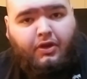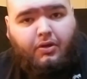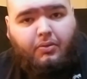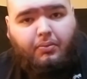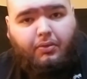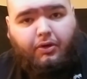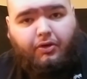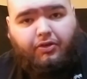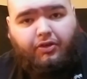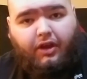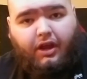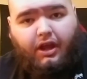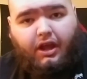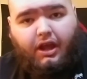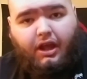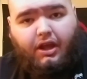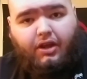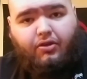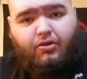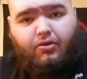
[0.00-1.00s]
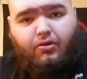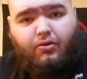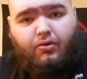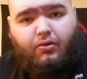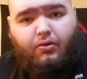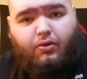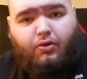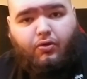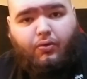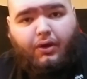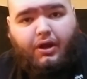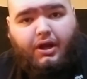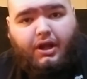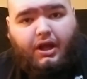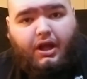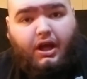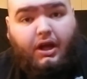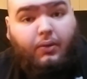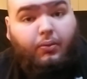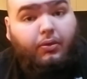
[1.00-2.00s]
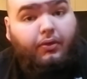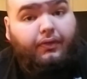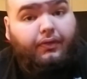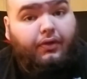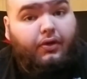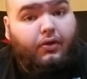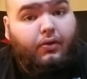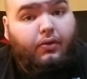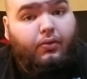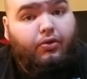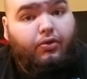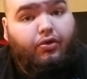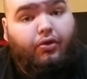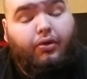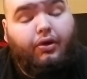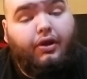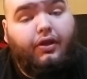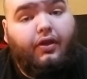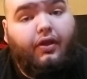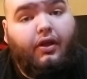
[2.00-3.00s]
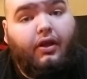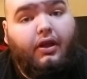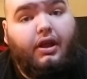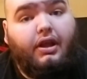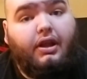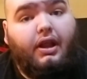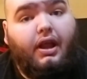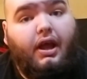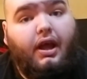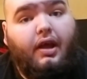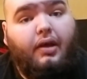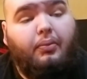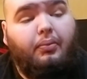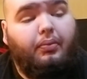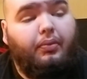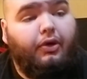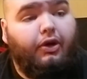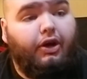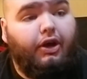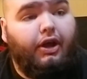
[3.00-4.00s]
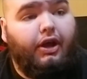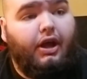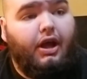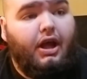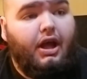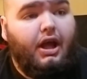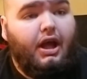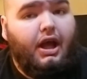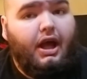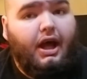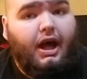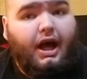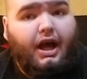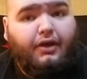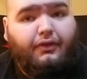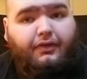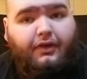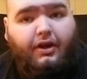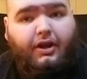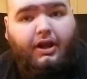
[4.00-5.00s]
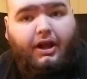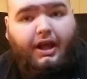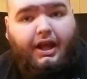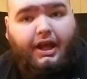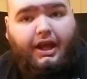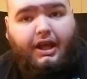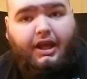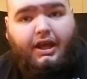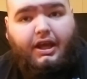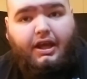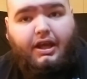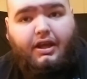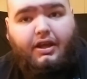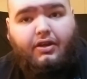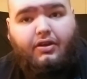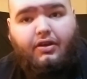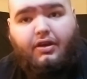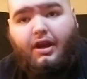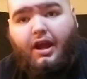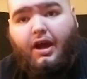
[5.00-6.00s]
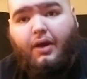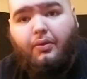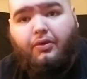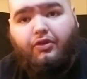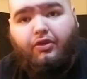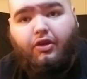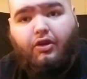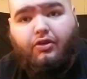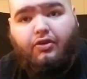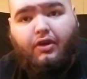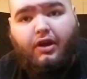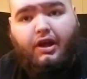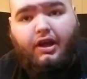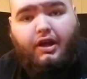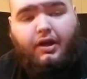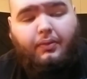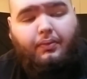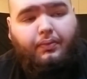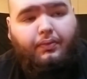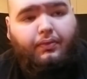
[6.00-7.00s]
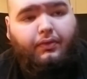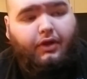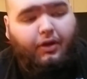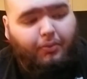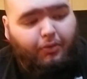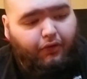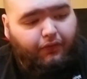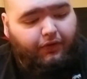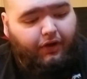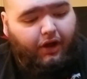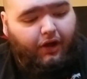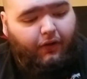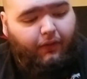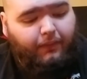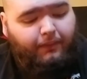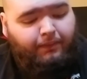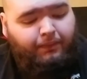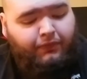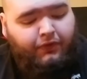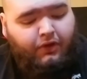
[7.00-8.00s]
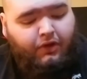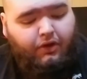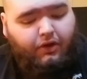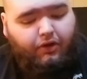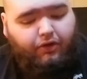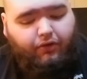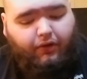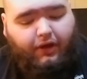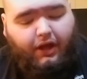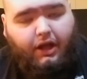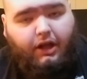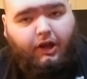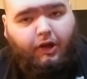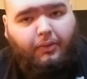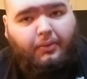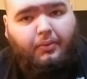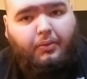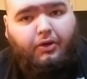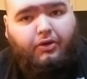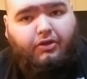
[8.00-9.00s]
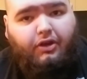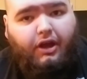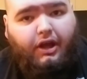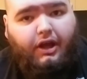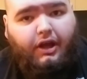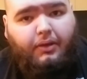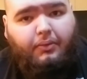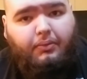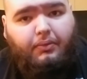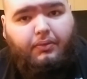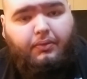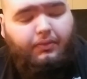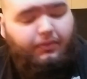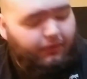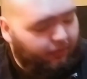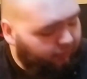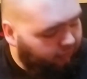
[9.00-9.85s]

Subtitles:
per se to do any kind of reviews or anything like that, but I felt like now was a good time. I moved out, so I got a little bit more time. I was